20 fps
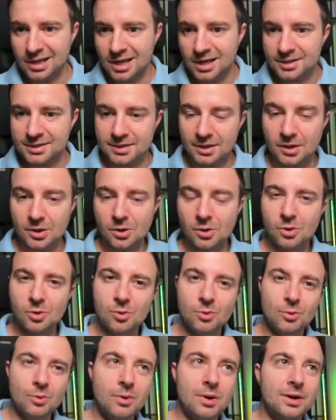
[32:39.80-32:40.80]

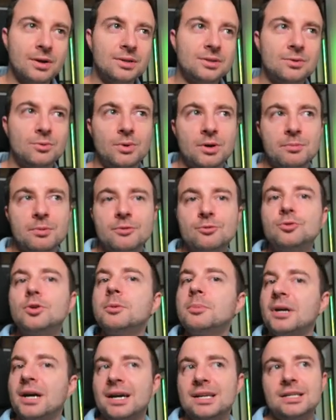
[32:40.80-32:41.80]
So we're, we're
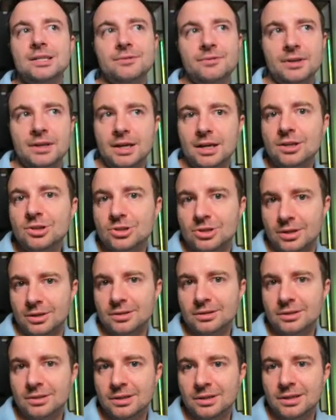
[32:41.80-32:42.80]
performing
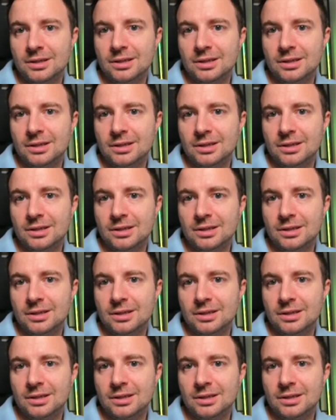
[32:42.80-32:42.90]
identification